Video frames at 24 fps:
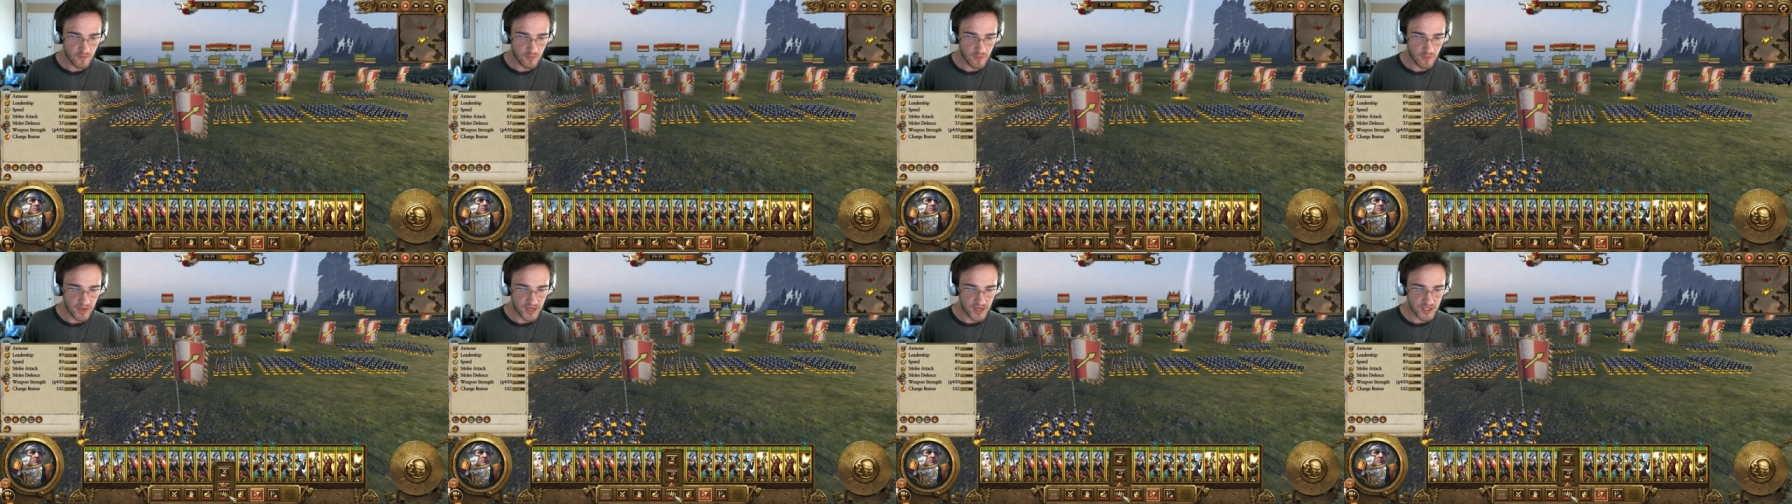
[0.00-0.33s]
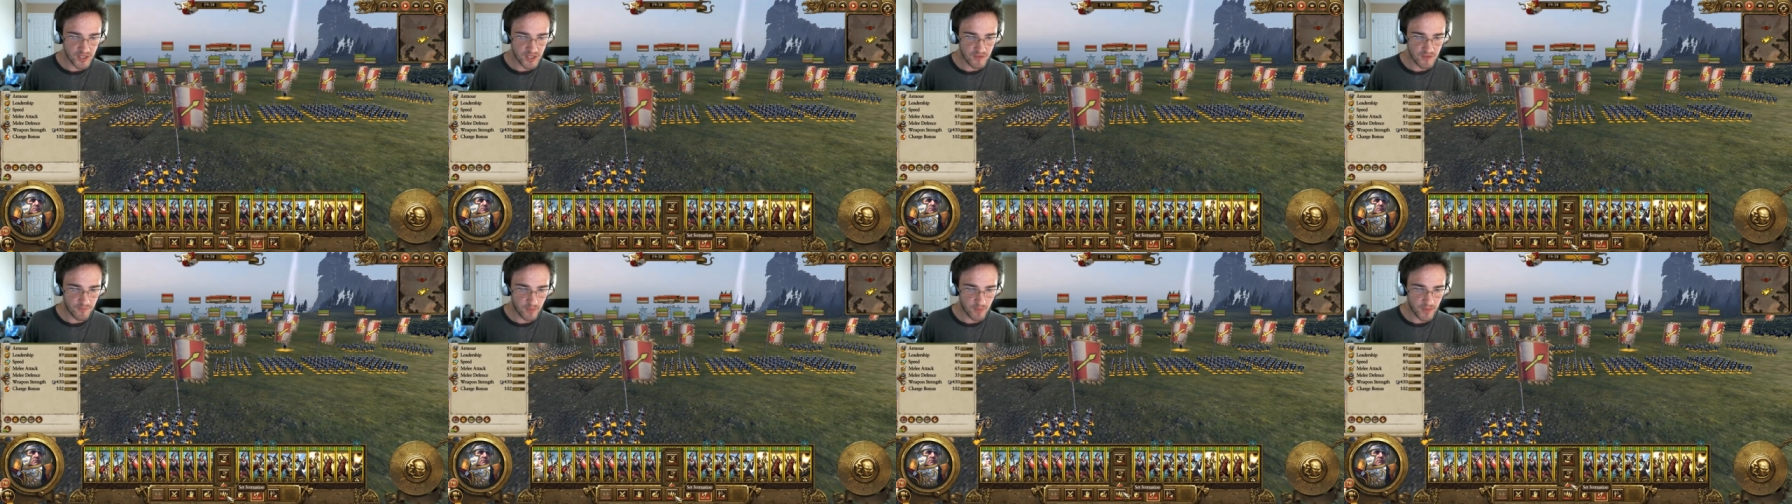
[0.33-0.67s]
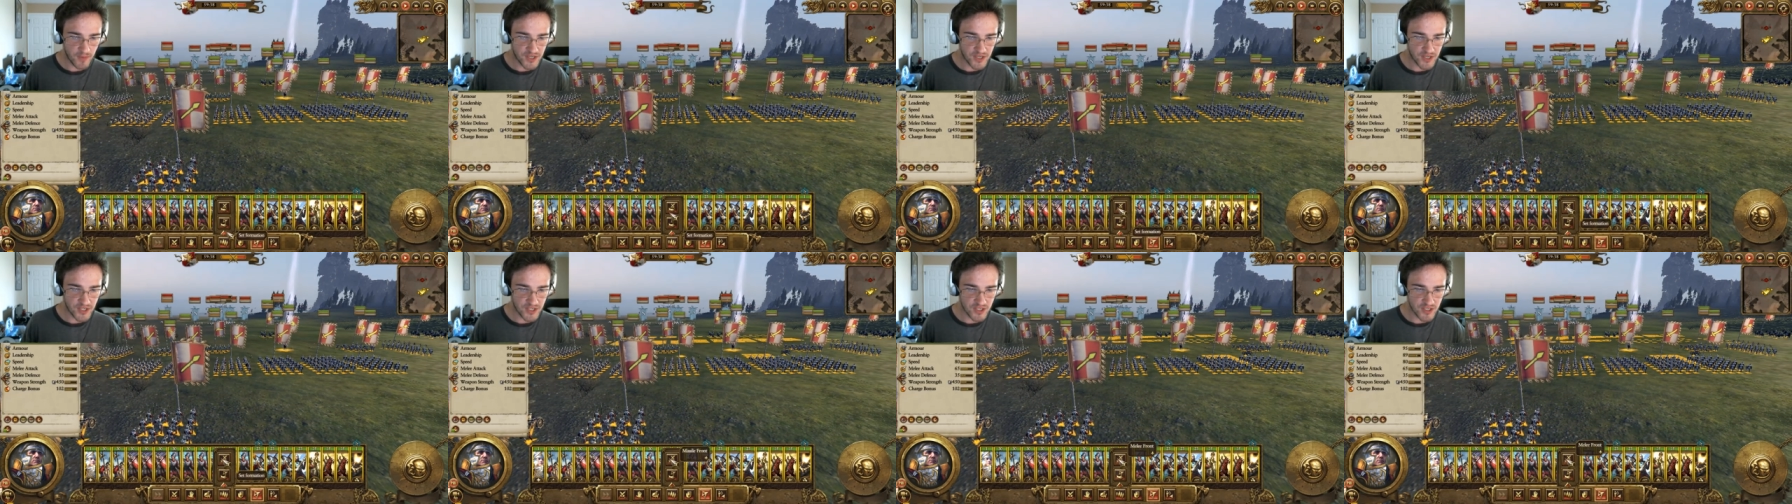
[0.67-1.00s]
Formations,
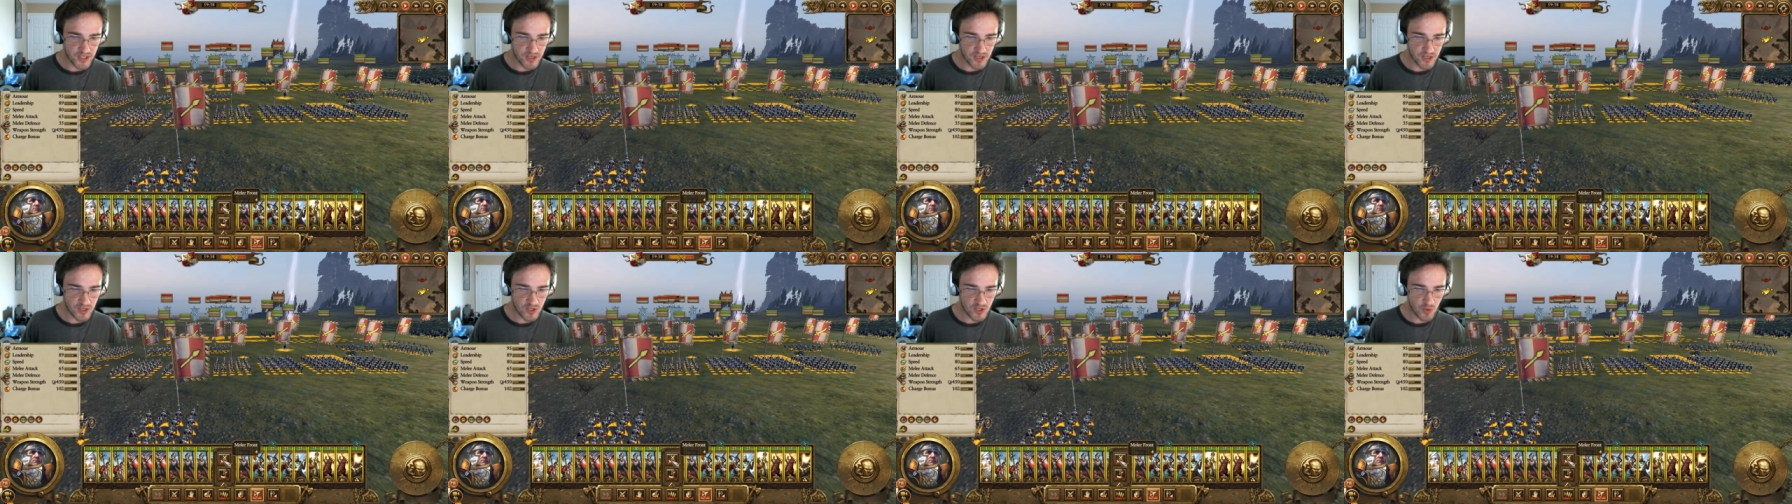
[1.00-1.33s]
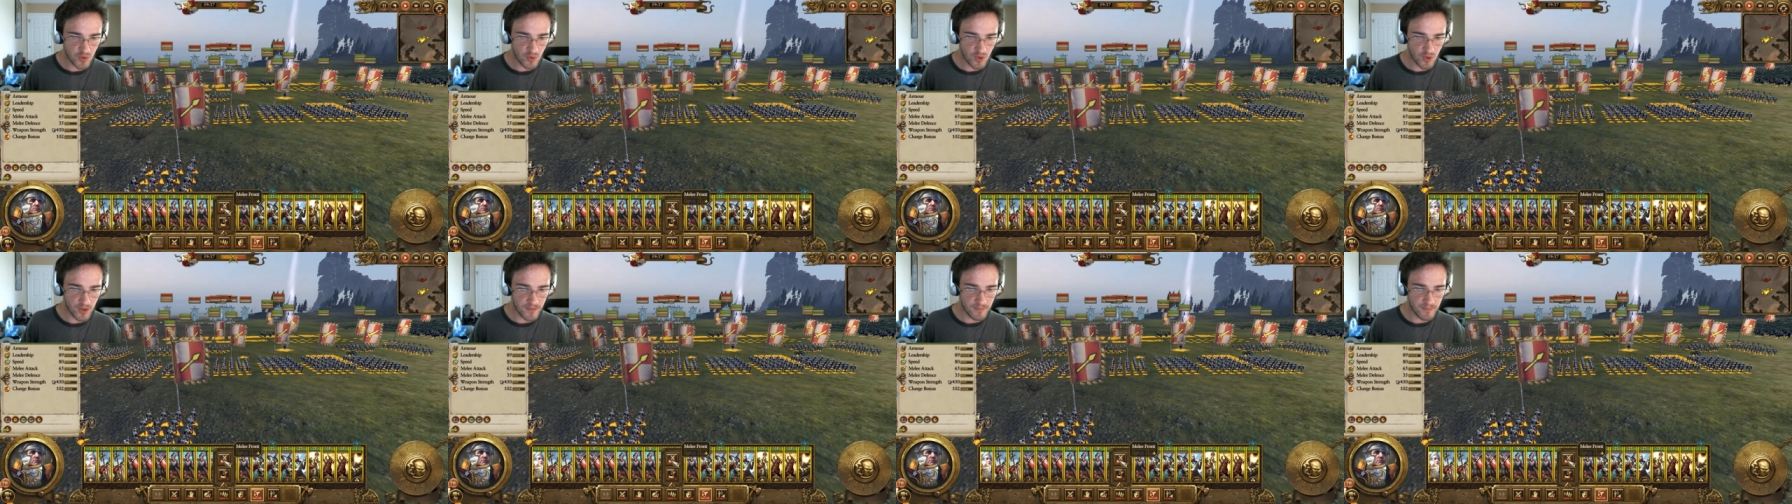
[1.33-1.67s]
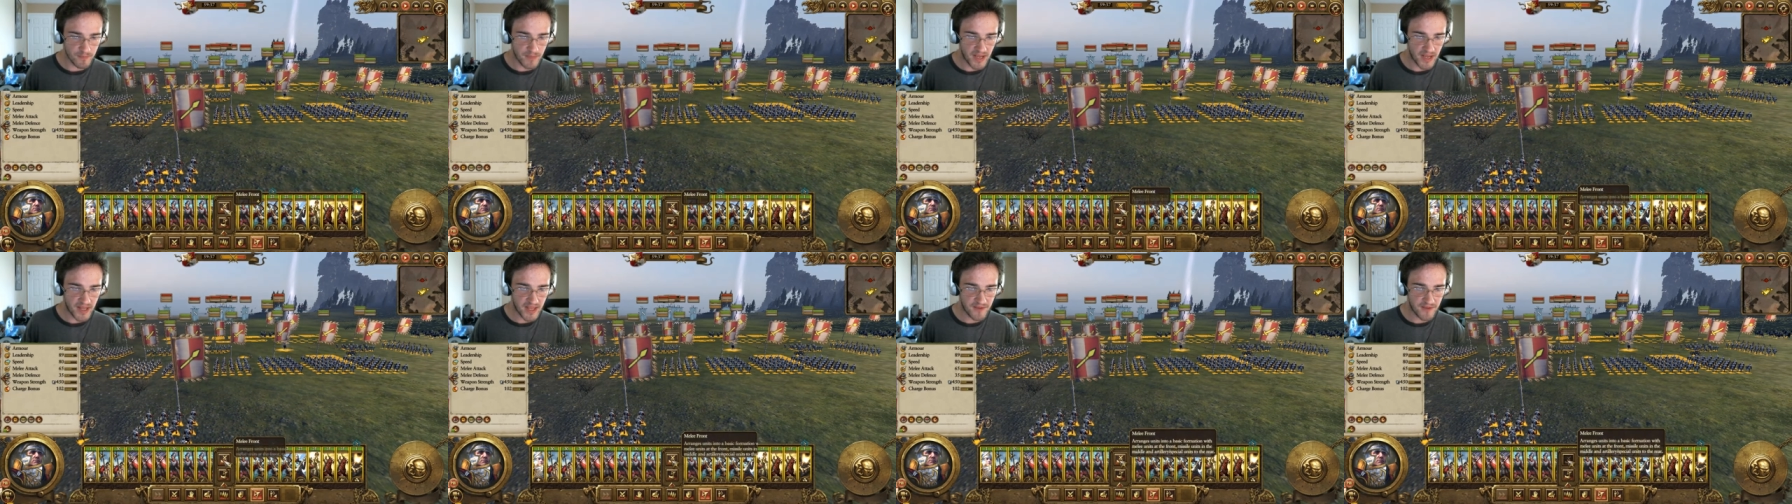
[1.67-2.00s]
formations,
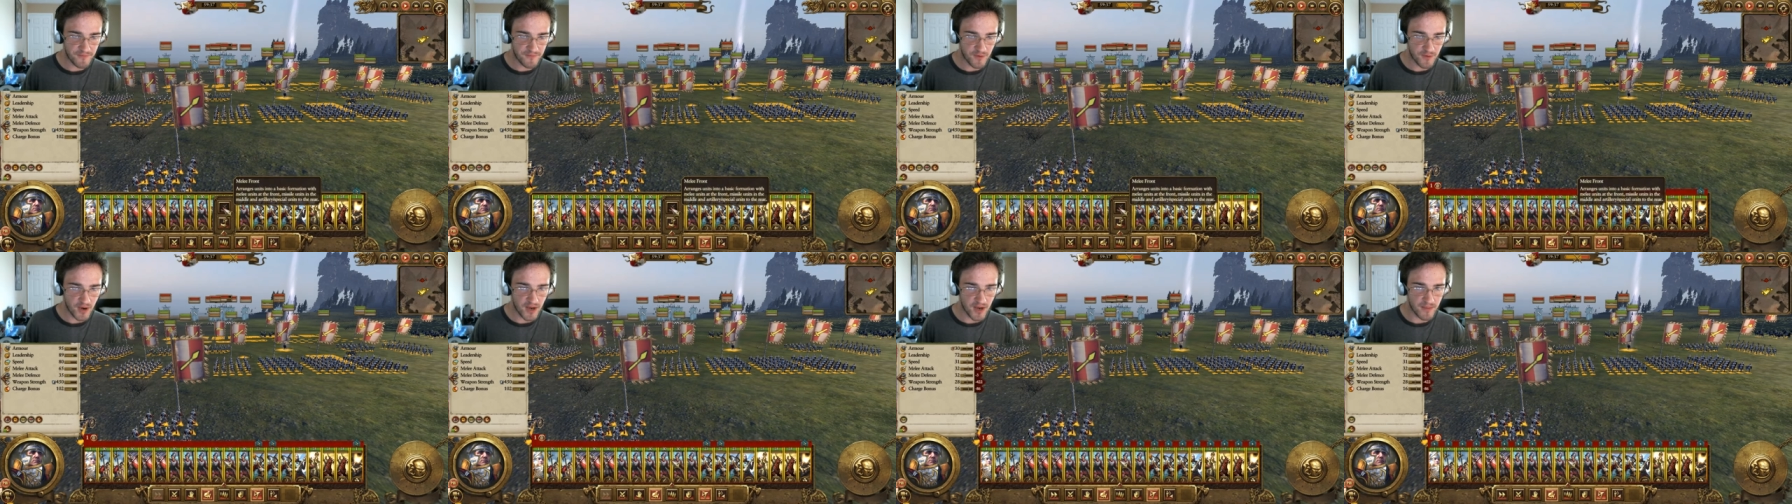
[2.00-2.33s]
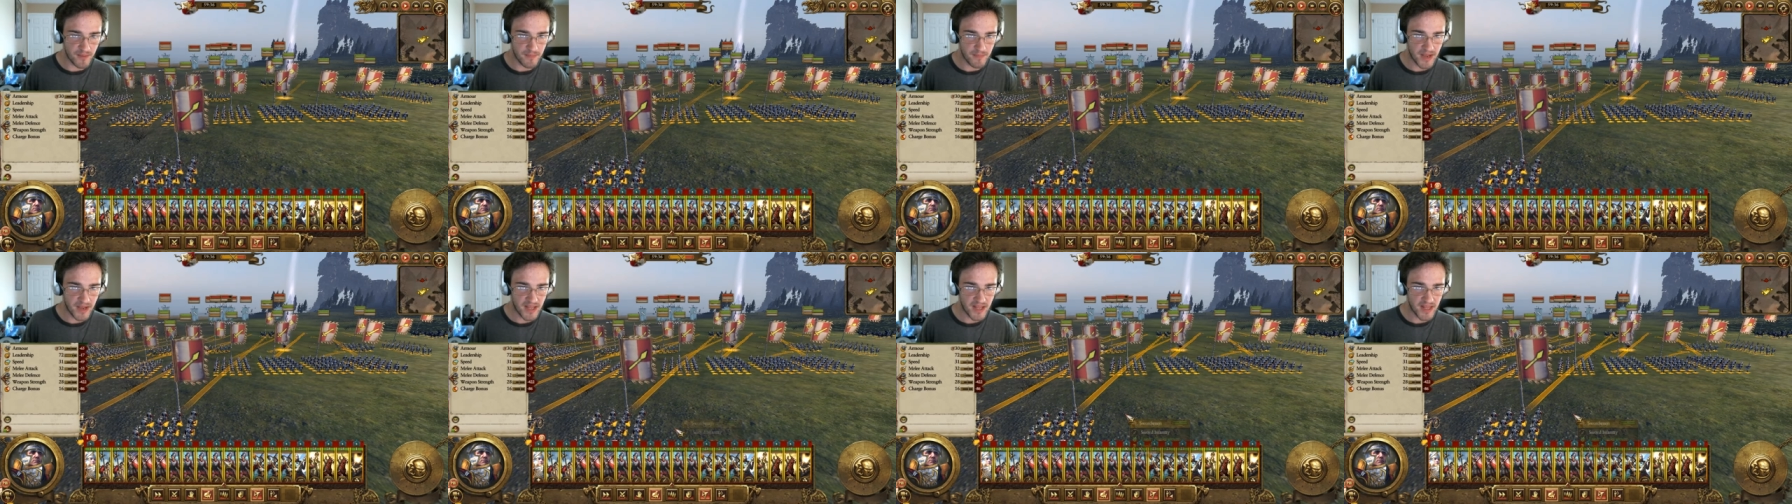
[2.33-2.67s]
sword, melee front,